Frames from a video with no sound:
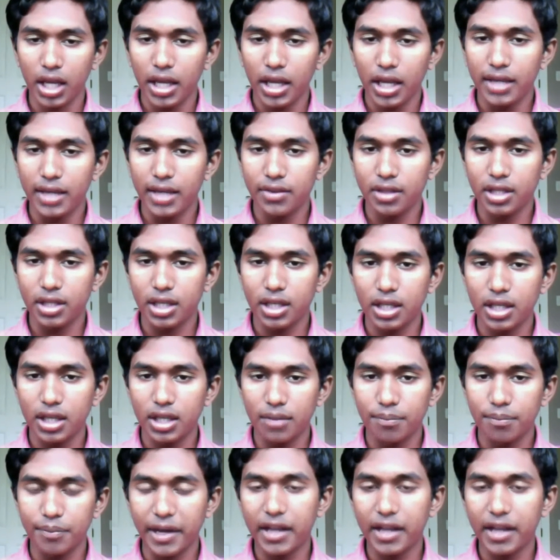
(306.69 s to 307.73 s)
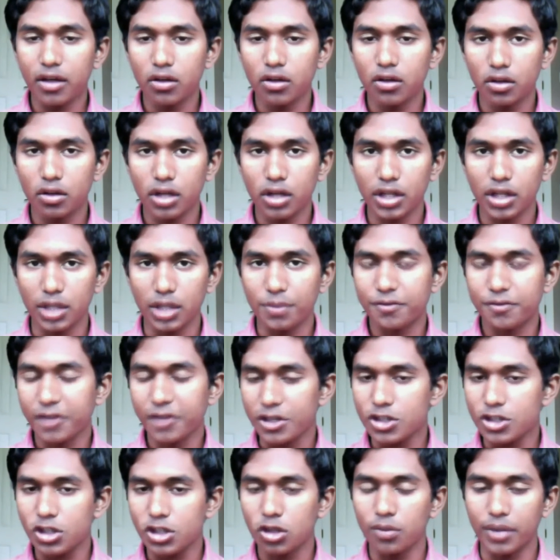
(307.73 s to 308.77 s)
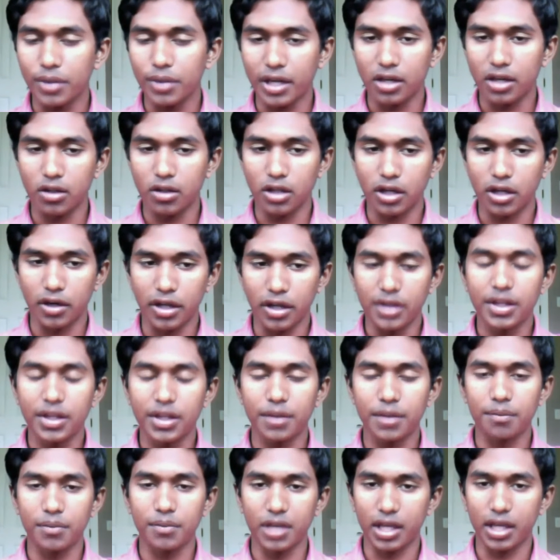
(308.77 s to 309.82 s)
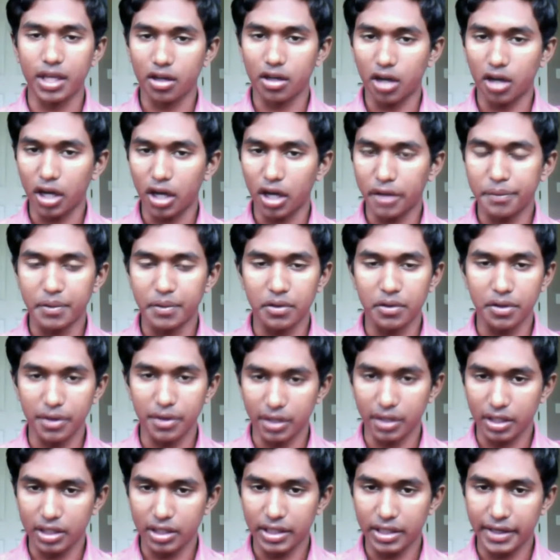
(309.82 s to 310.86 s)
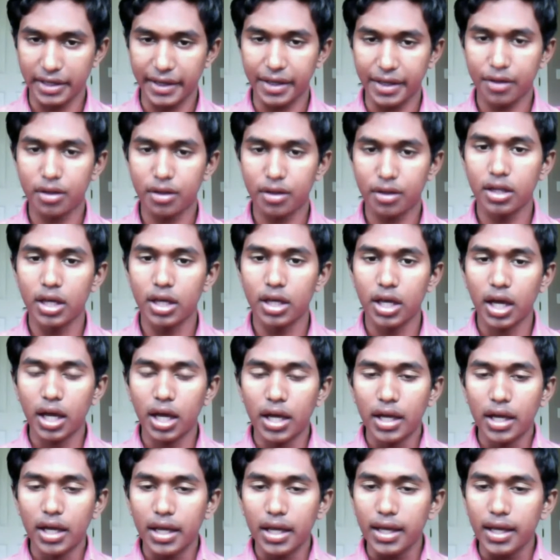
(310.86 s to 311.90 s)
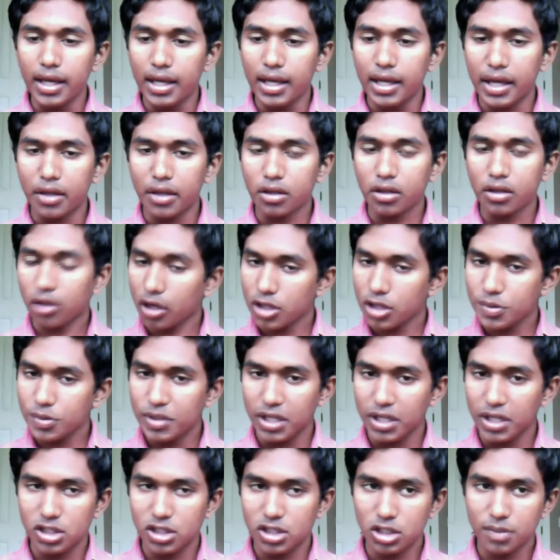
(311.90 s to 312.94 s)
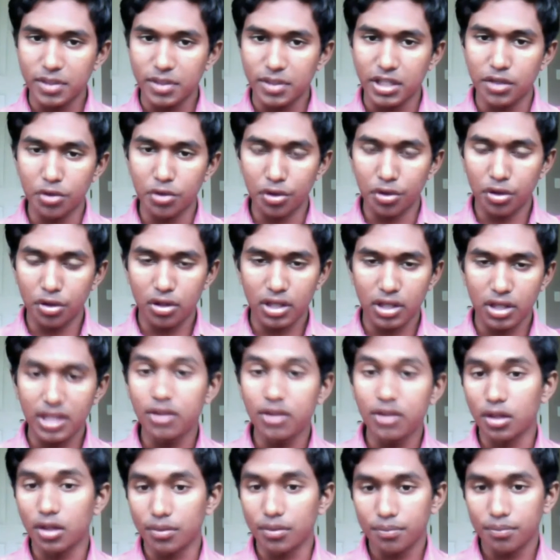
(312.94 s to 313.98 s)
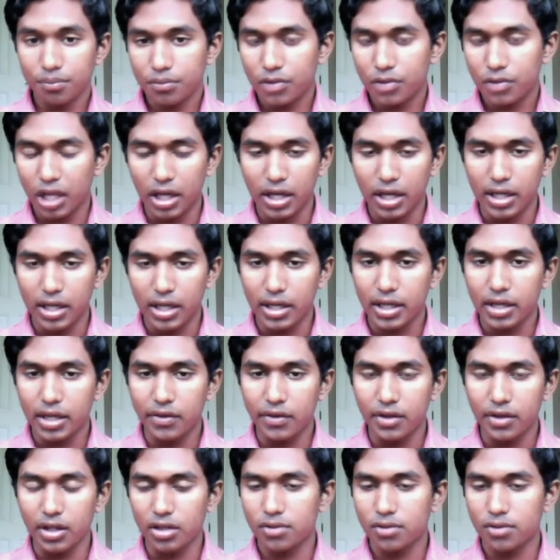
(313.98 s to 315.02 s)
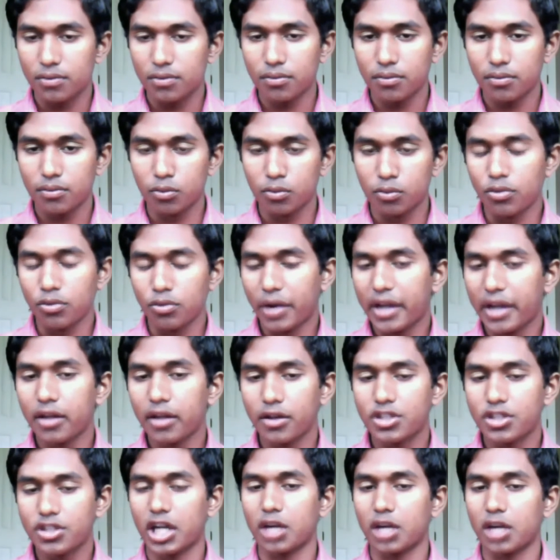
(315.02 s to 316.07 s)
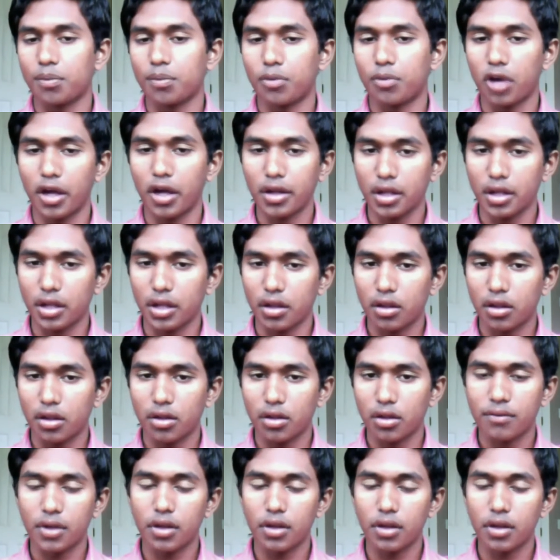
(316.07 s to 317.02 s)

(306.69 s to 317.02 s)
In the professional medical area, that being hospitals and clinics, it has a large potential to be used in the regular checkup process.